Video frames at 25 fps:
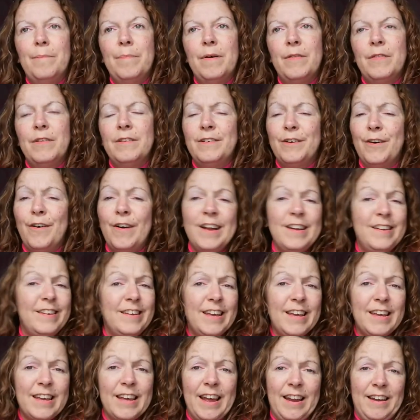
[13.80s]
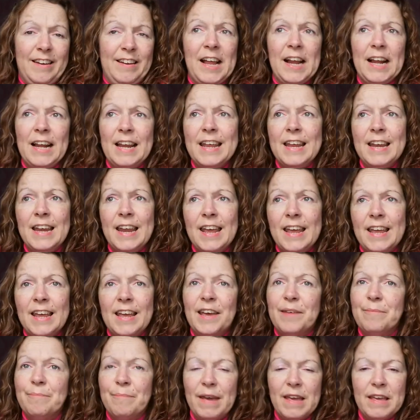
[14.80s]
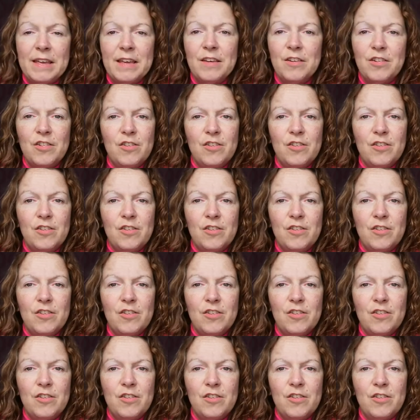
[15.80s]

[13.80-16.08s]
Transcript: But the tidying and cleaning and making